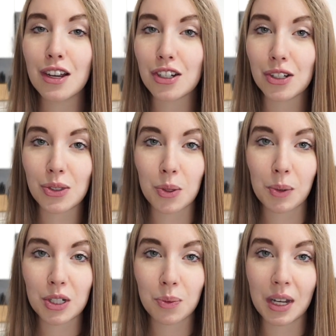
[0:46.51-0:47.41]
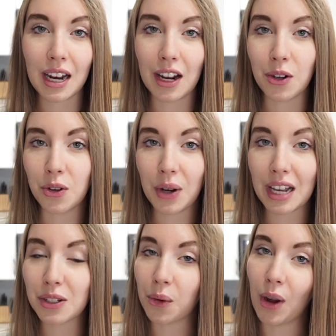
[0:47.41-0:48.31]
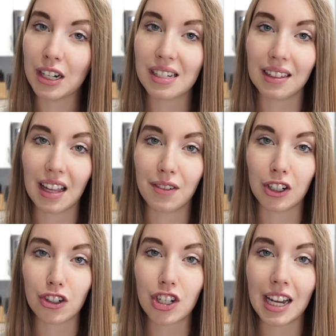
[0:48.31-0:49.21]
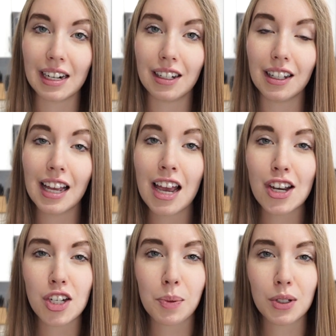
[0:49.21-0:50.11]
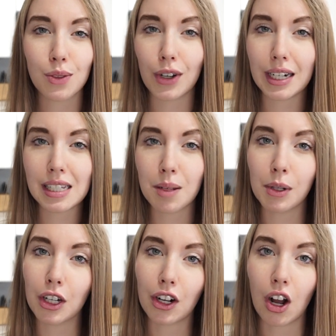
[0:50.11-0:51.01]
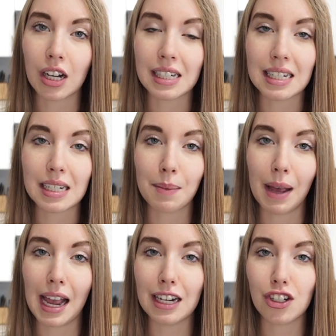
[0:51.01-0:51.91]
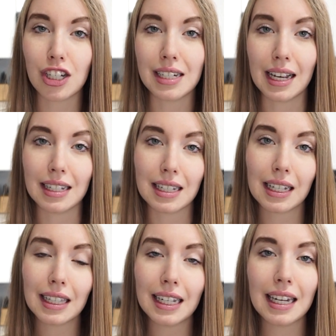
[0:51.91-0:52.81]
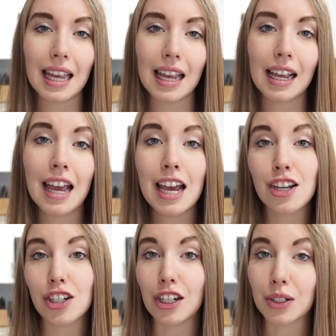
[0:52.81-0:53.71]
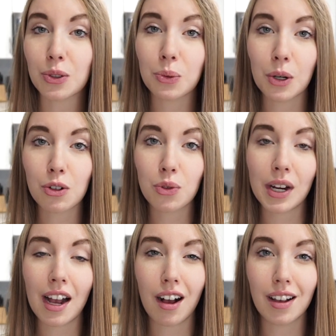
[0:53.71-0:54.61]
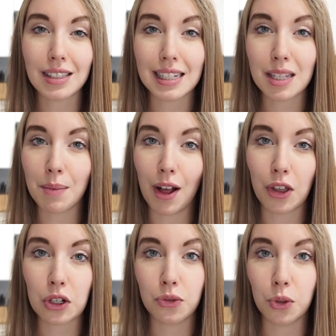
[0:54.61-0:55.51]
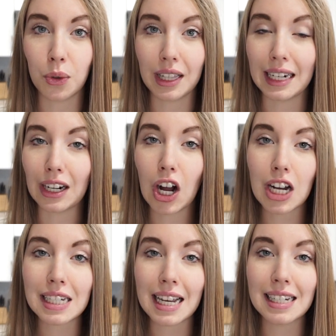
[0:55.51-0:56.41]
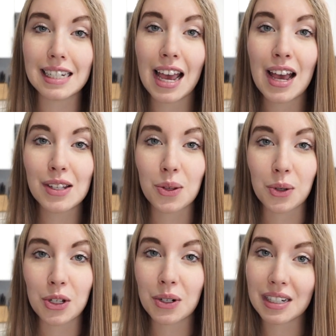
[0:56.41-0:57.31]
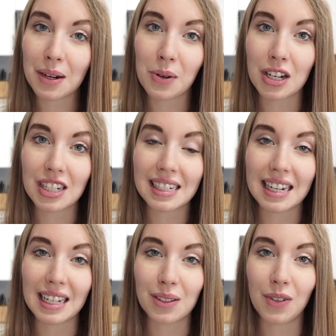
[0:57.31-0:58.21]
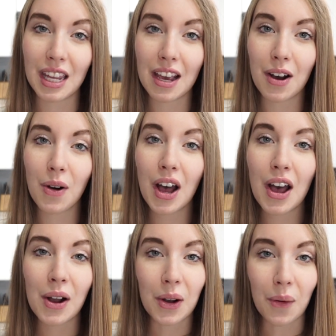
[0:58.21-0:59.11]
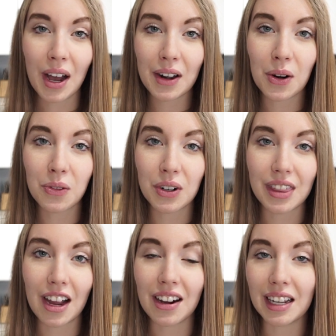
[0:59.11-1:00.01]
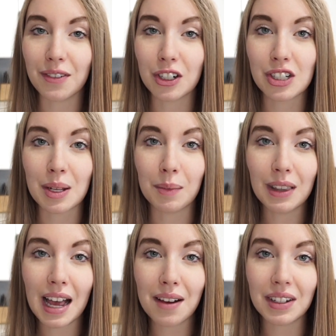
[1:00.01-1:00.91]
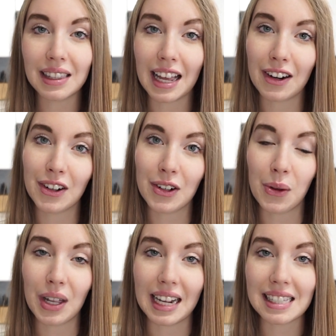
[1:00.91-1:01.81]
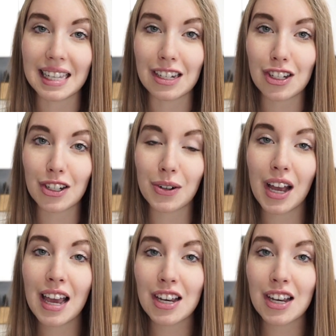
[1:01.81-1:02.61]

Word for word: She's super sweet. I know you guys are going to love her channel. She posts very similar content to mine. She does does cleaning, she does grocery hauls, and some other food related content. So when you are done watching today's video, go head over there and give her some love. Let her know that I sent you.